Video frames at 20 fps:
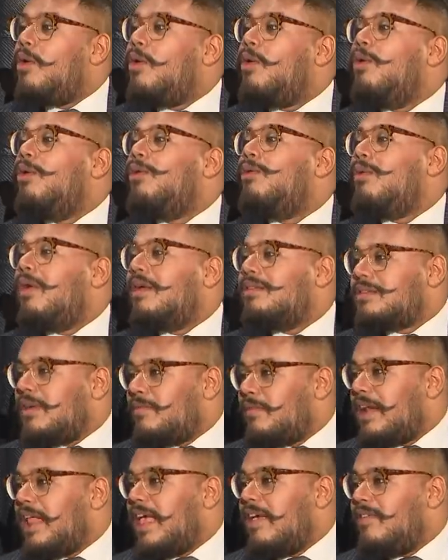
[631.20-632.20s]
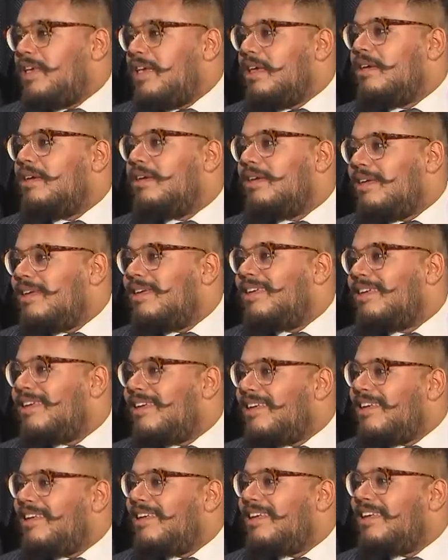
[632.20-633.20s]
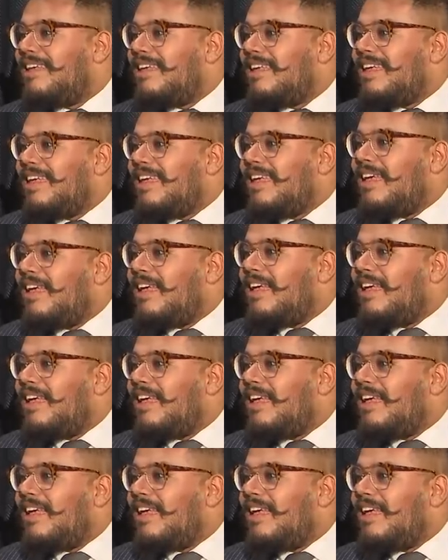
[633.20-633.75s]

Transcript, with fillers: oh, a kilogram right, of heavy, weight, yeah, yeah so